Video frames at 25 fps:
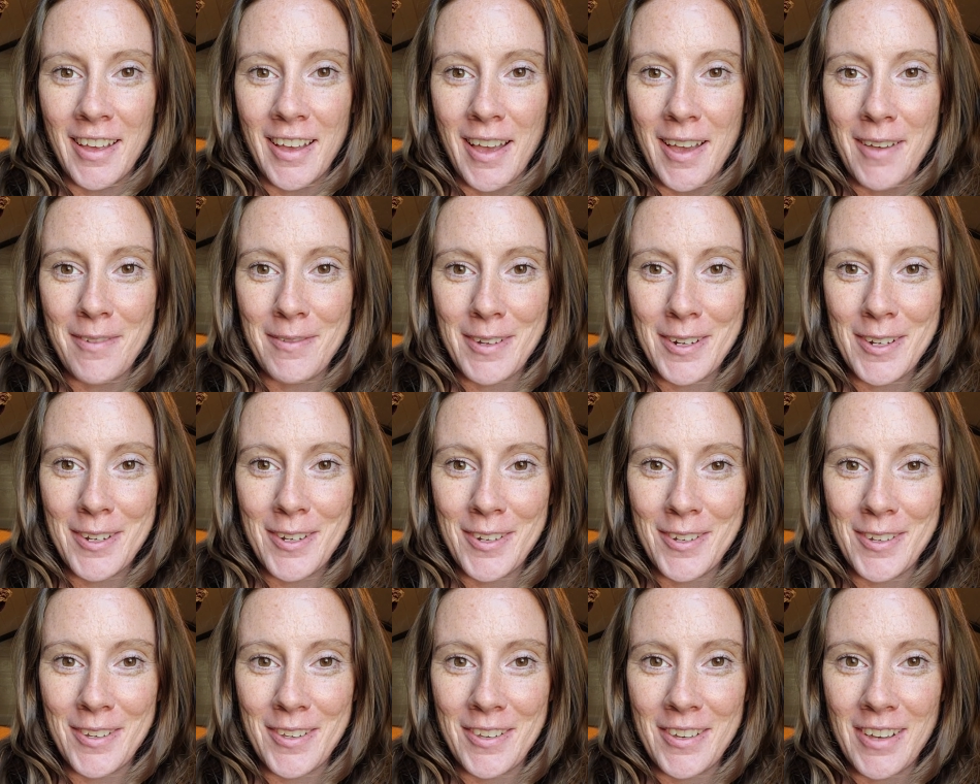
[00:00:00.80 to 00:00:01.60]
I want to
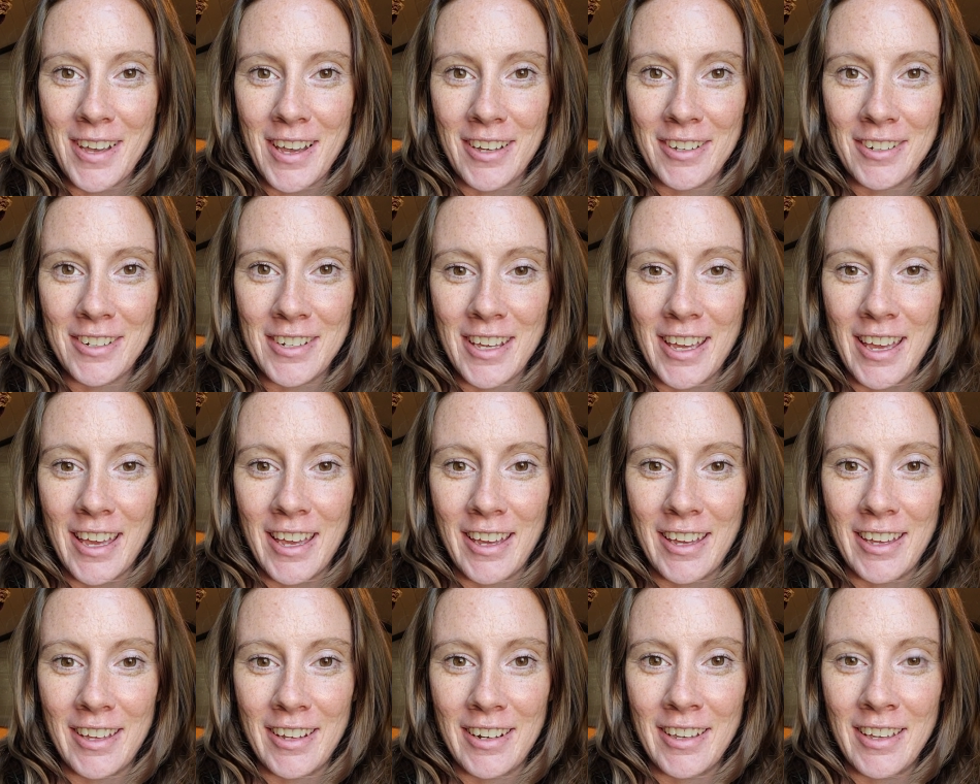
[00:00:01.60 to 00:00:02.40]
show you how to
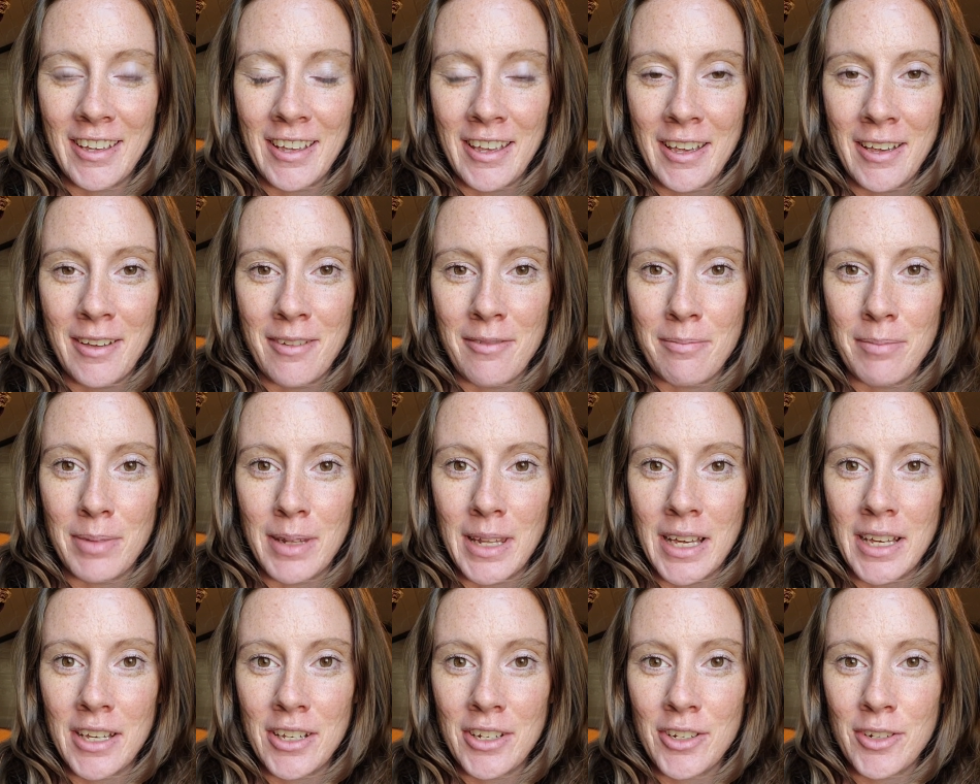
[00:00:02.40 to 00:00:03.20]
add
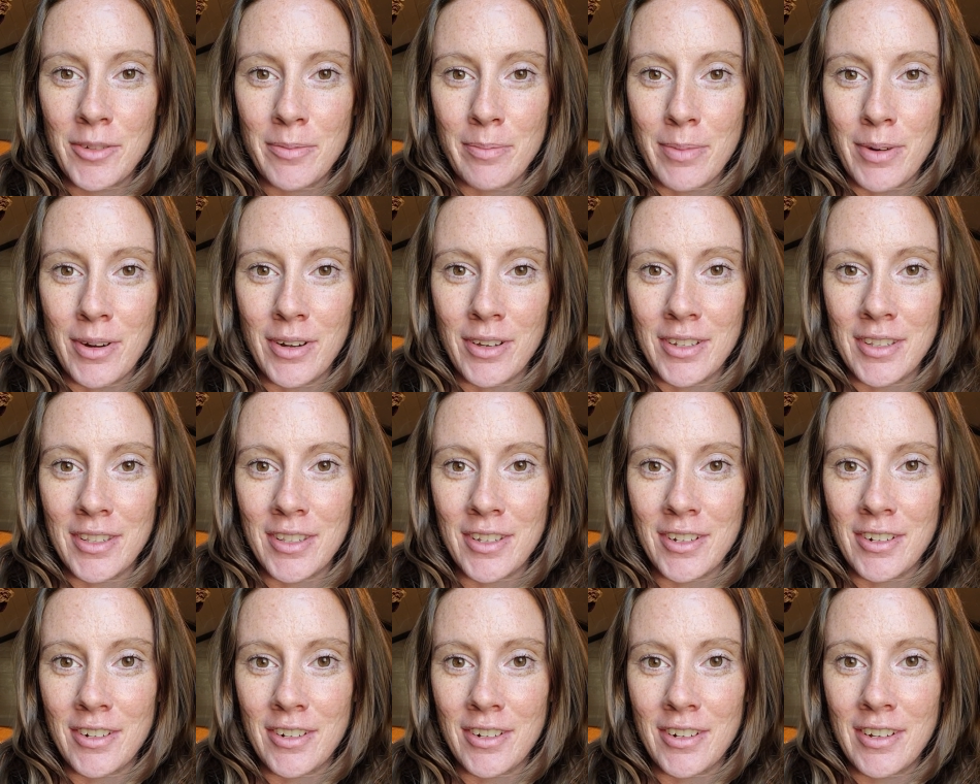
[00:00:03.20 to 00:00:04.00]
blush,
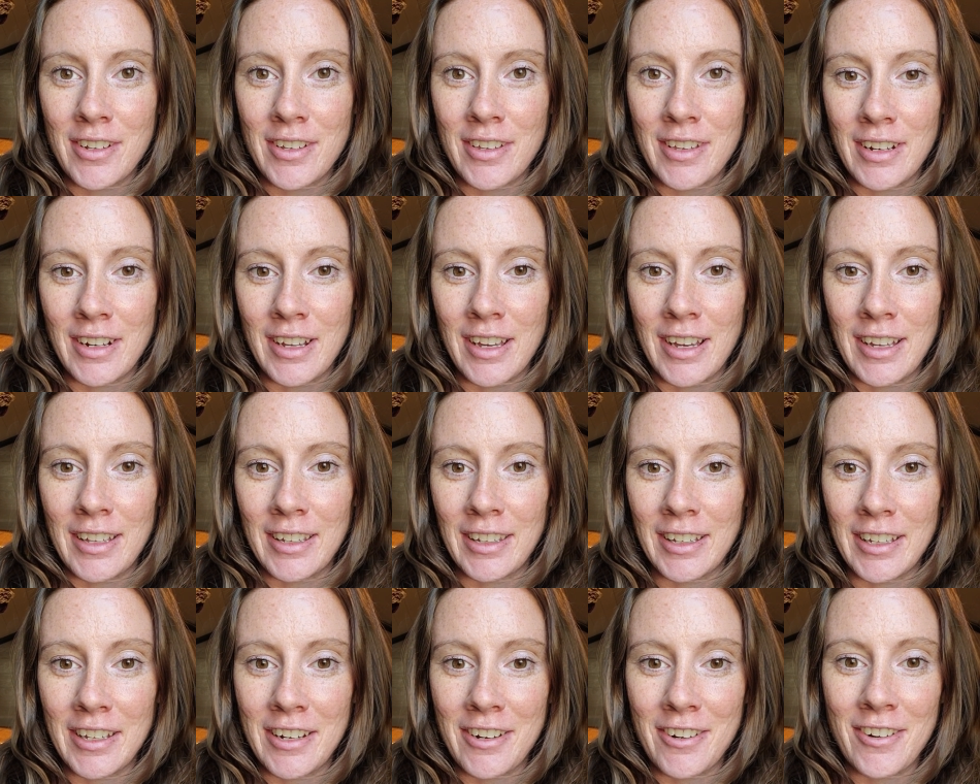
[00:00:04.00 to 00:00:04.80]
bronzer, and
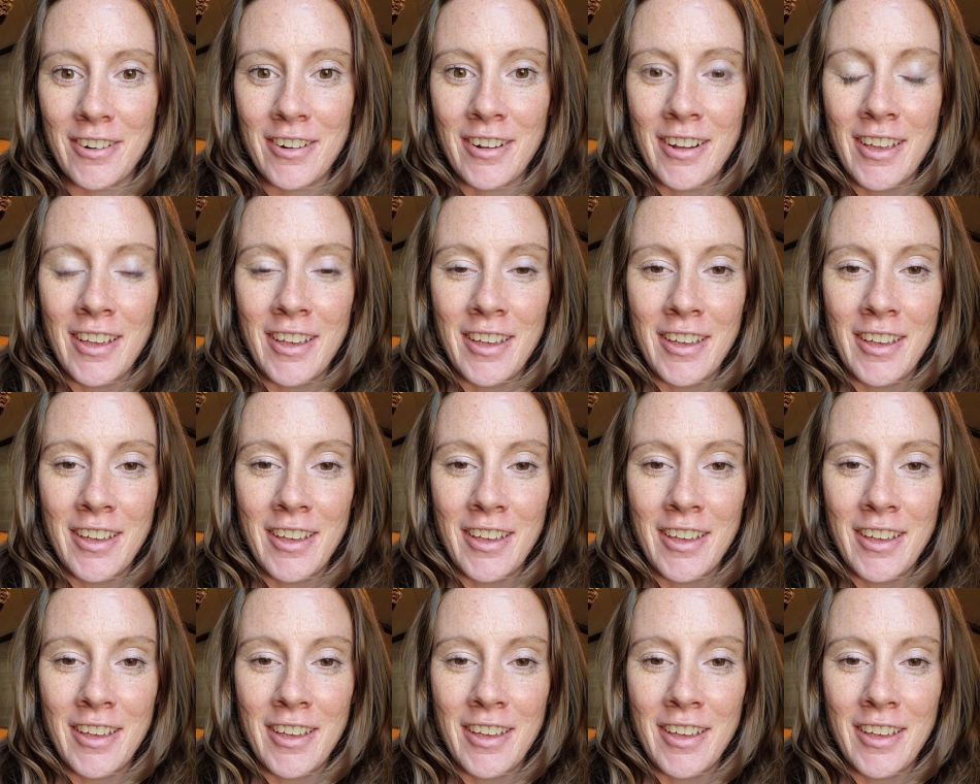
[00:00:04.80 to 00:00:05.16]
highlighter